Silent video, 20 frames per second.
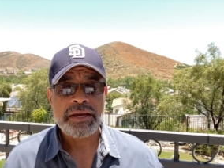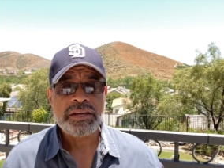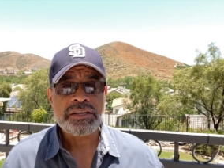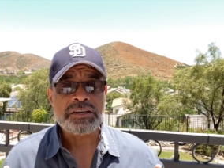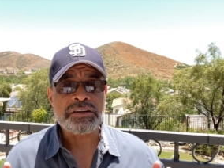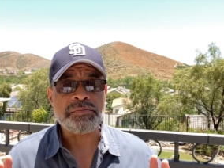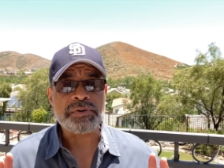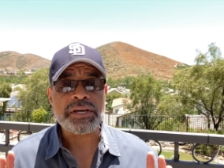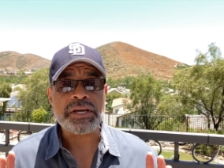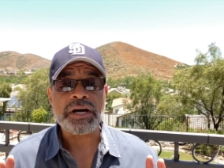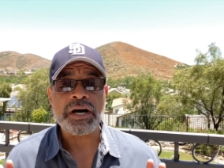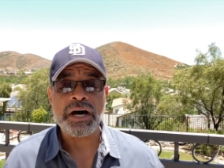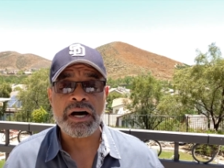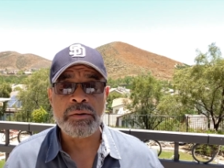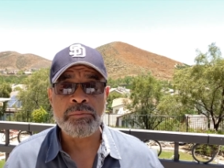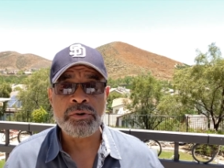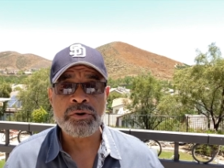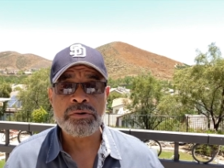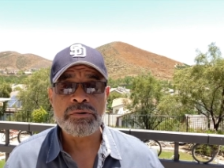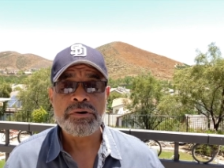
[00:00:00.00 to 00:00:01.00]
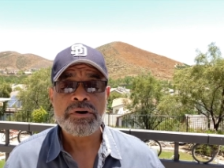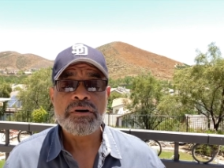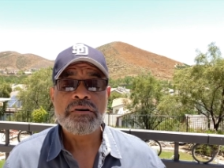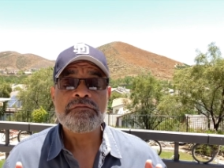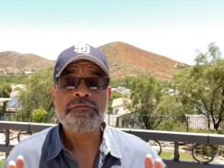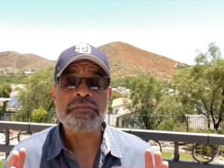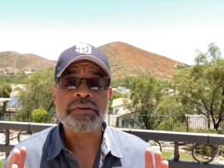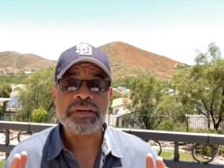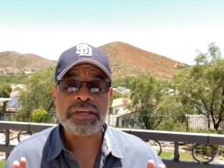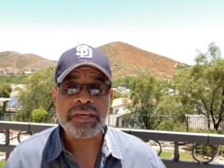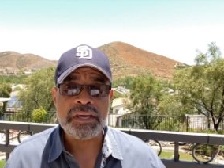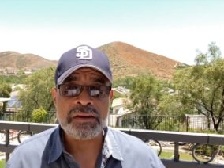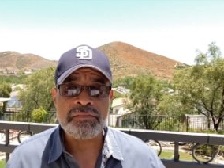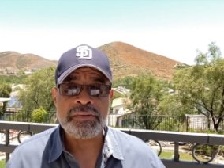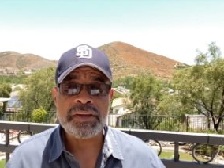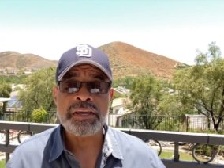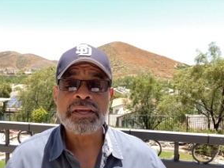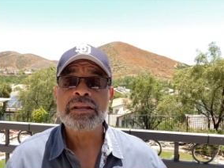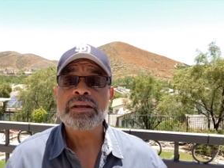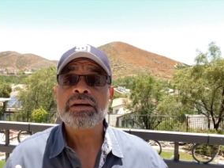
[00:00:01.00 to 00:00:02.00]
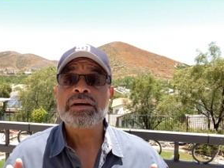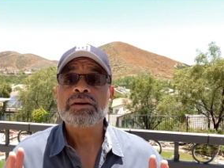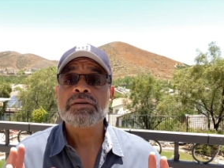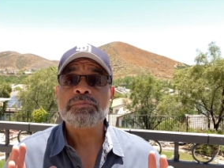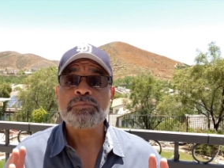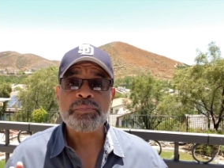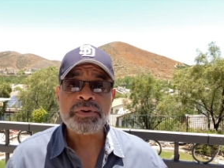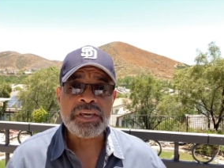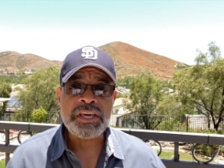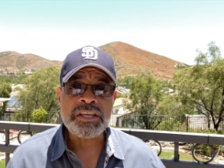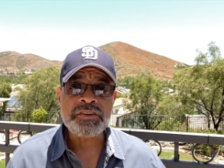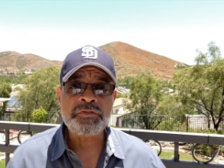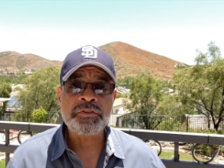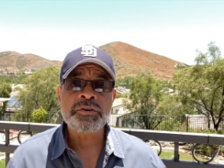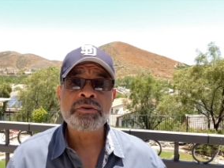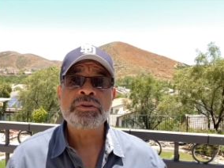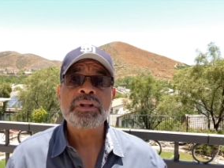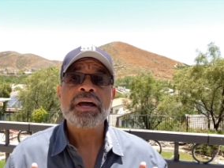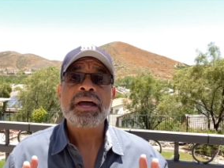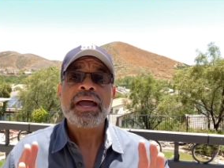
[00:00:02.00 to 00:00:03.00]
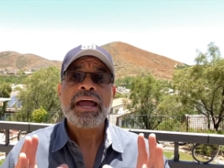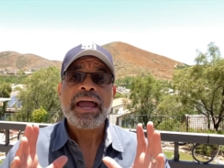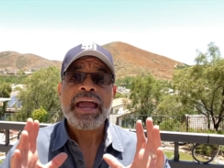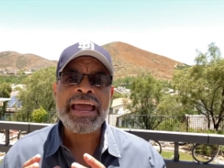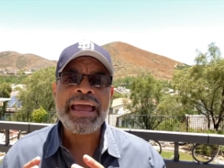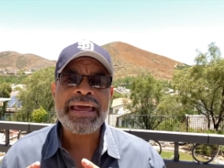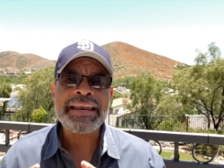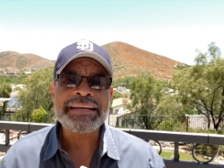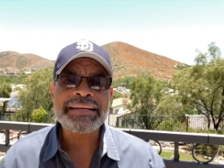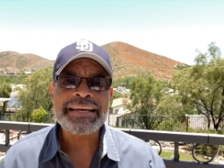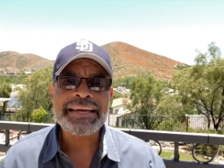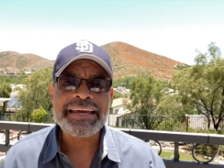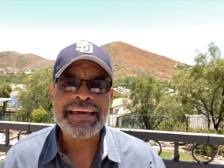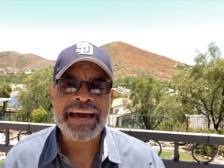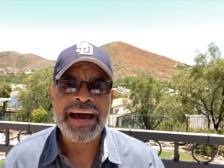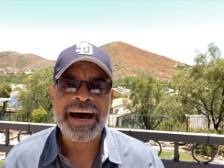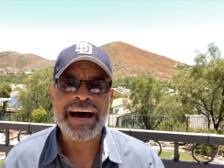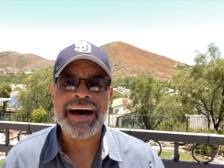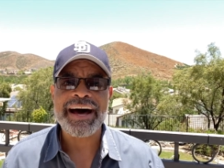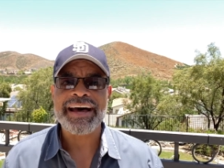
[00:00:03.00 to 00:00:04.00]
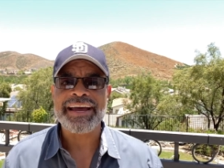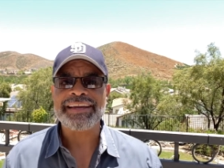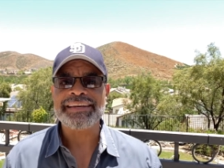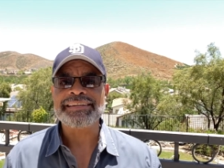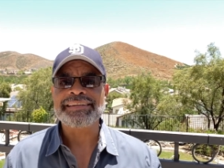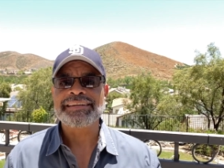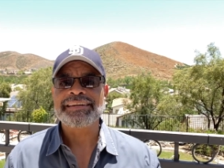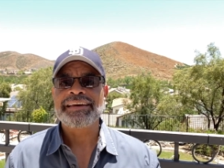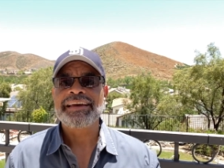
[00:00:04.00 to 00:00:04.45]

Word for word: to be humble, forgiving, peaceful, and kind.